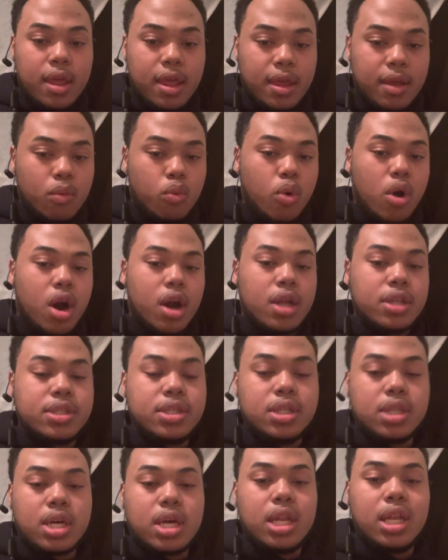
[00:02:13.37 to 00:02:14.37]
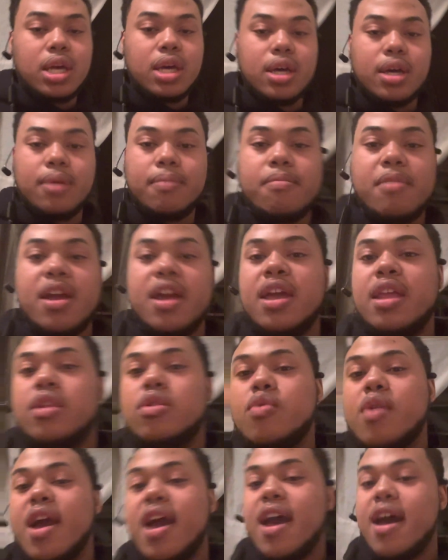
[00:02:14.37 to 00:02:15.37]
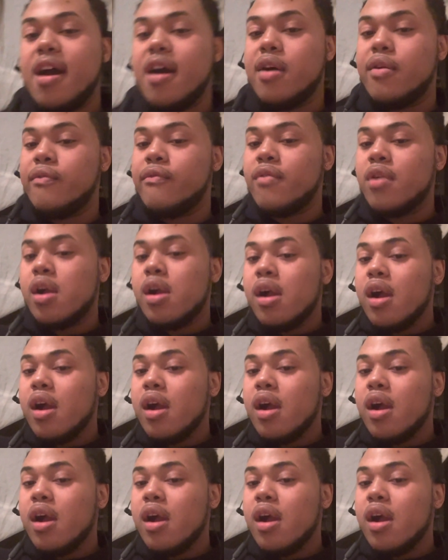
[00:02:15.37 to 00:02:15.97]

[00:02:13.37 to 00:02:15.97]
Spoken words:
walk into the club and you have